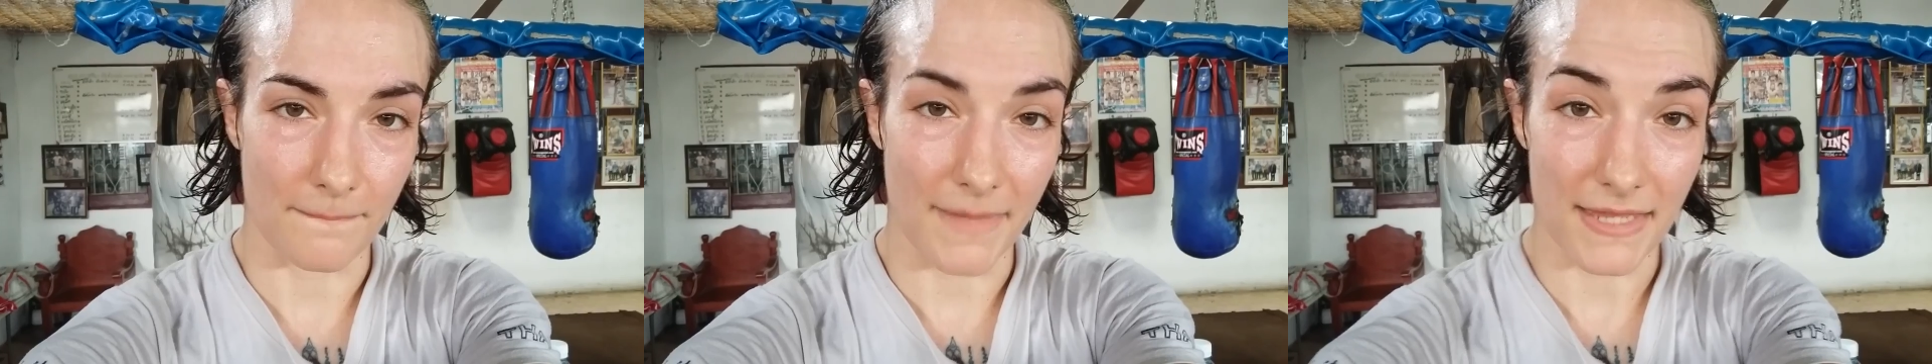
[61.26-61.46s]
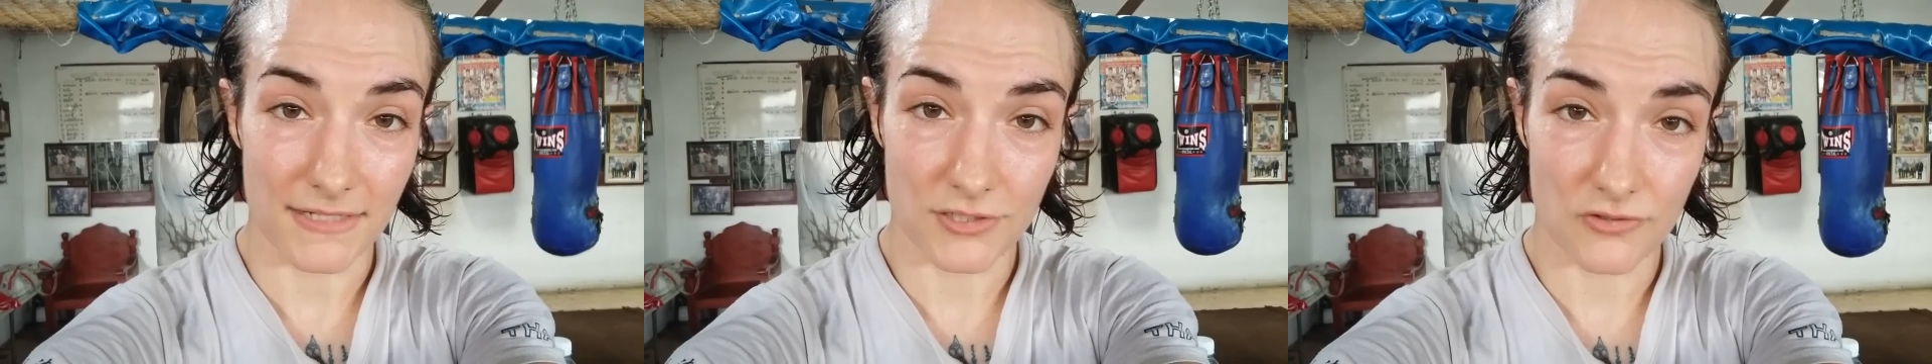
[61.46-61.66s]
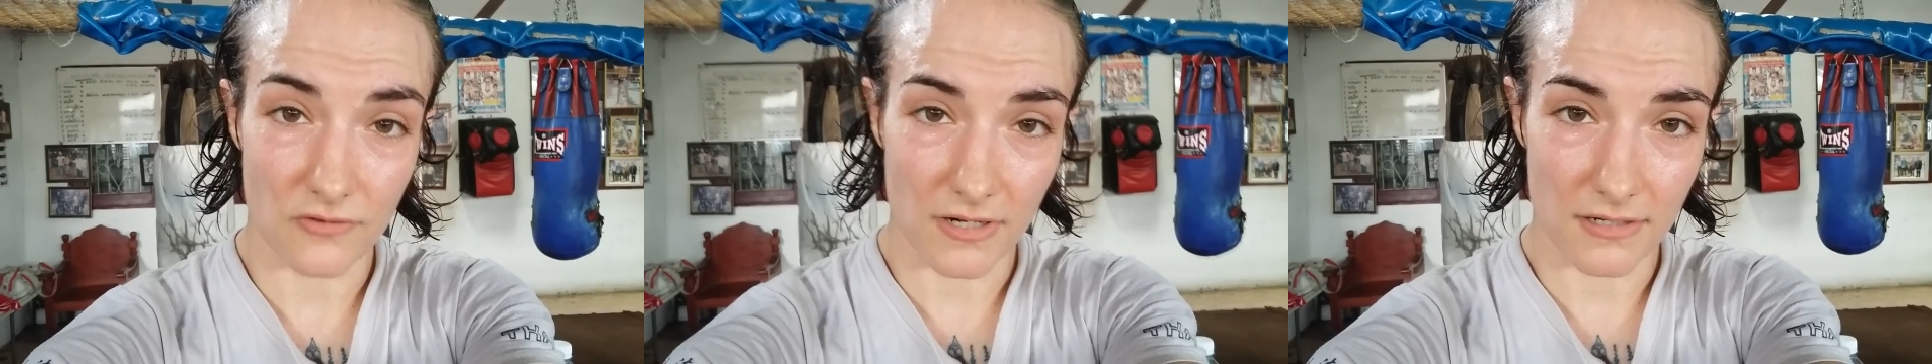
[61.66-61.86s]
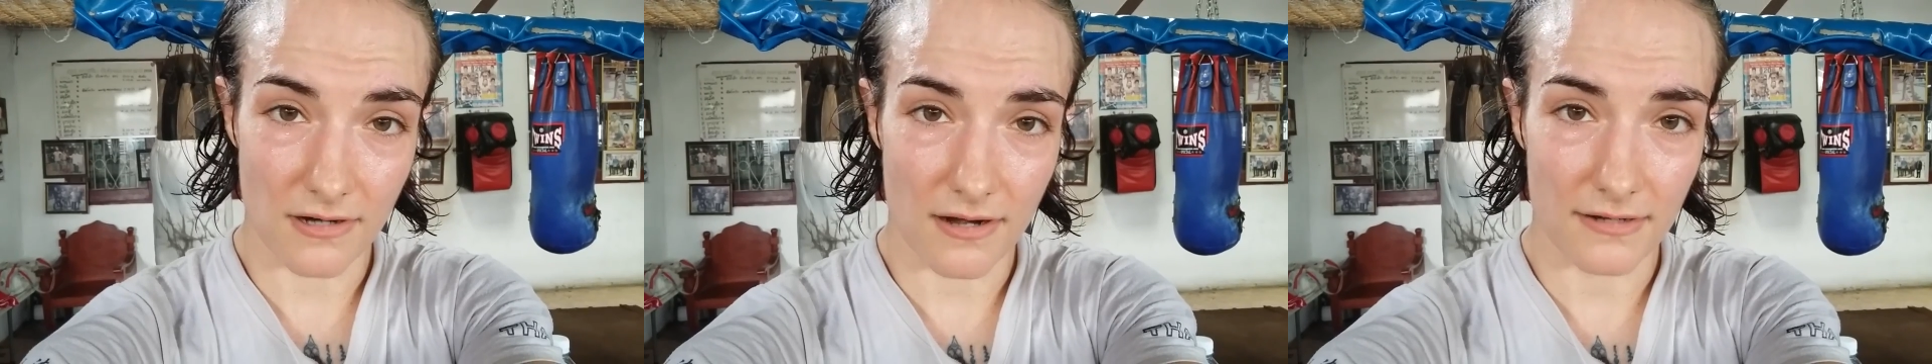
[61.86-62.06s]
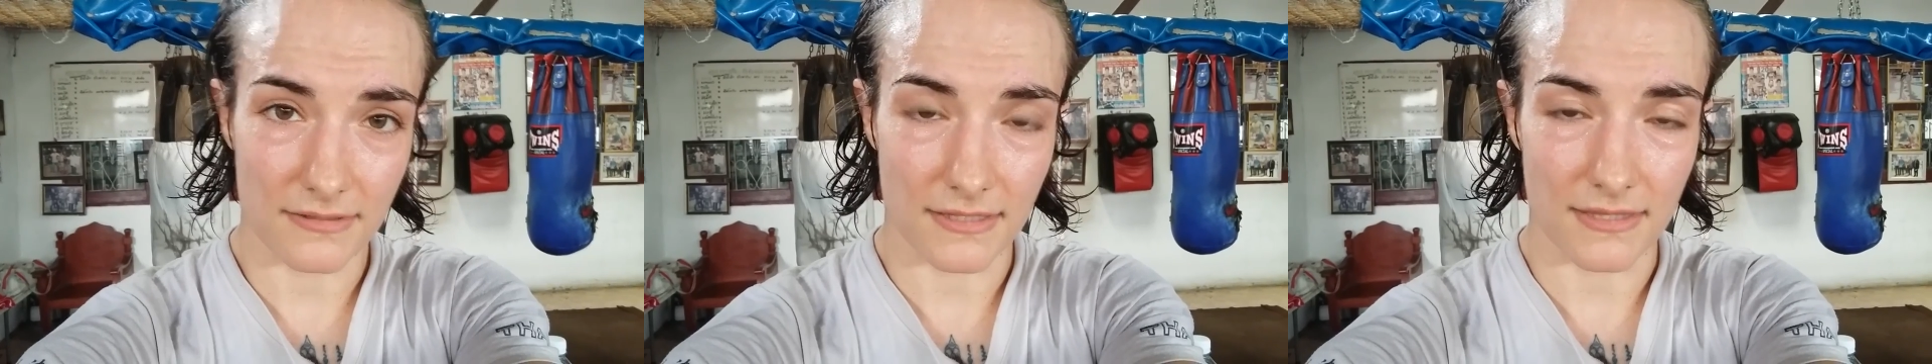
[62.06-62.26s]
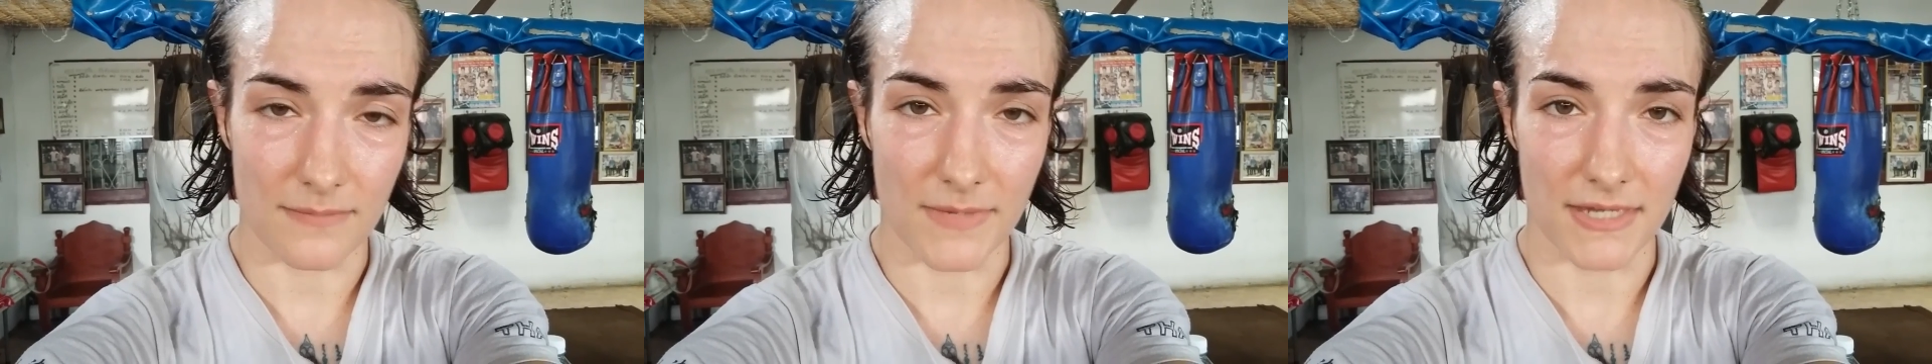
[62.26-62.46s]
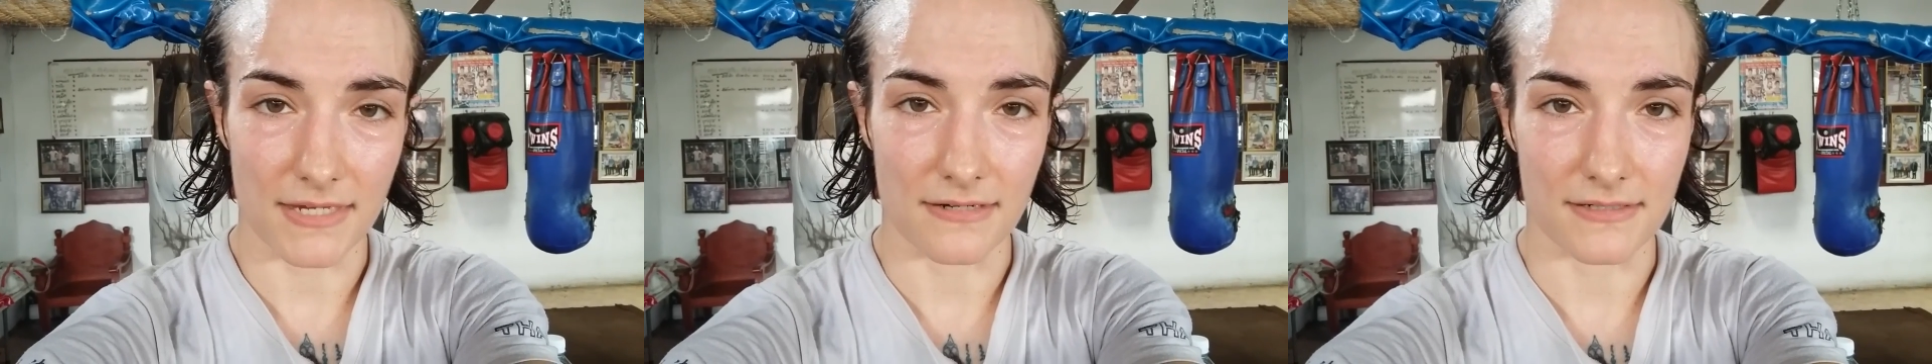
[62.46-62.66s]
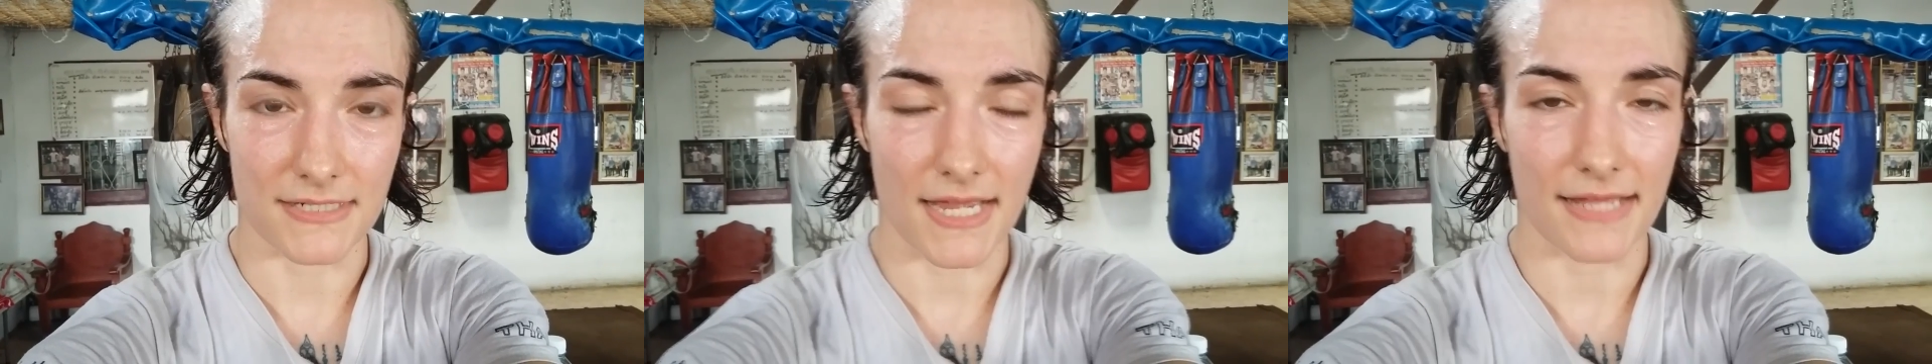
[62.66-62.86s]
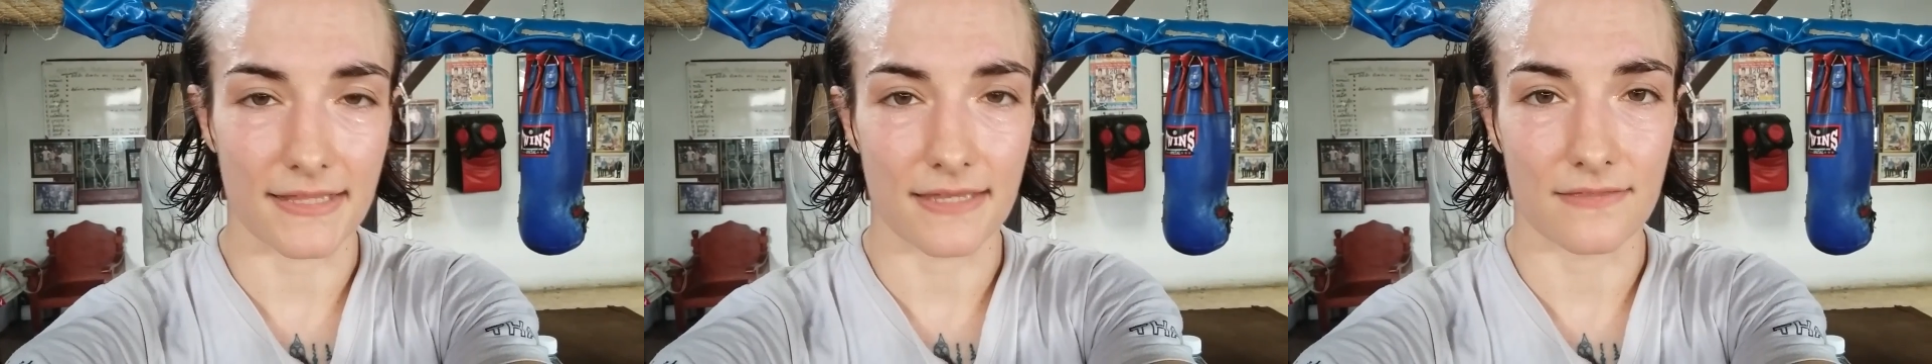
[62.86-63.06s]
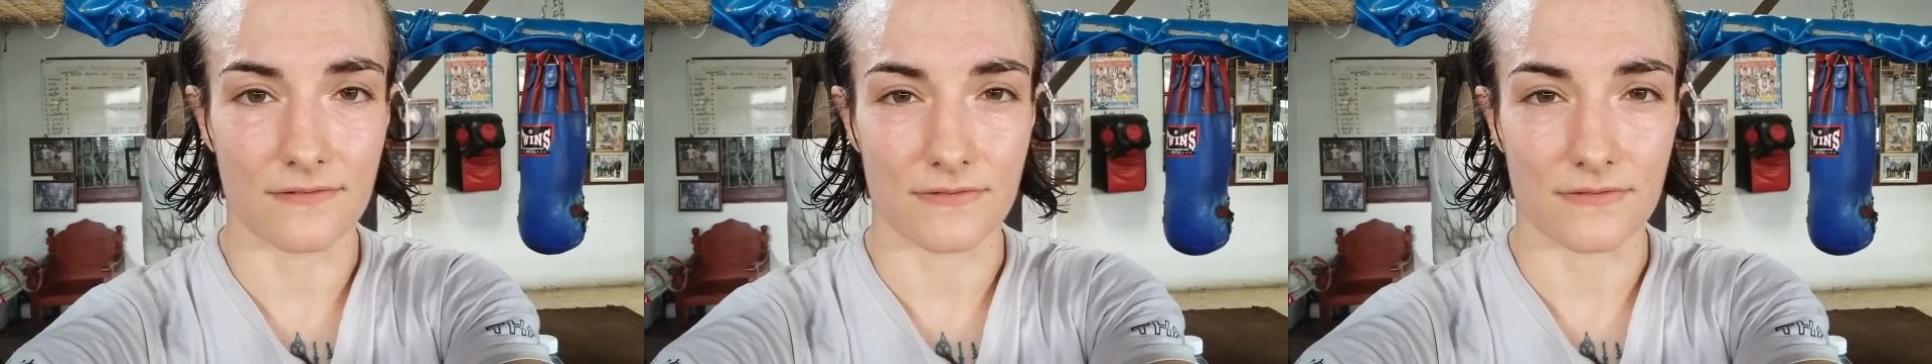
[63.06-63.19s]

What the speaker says: men's groin guard that they make here in Thailand.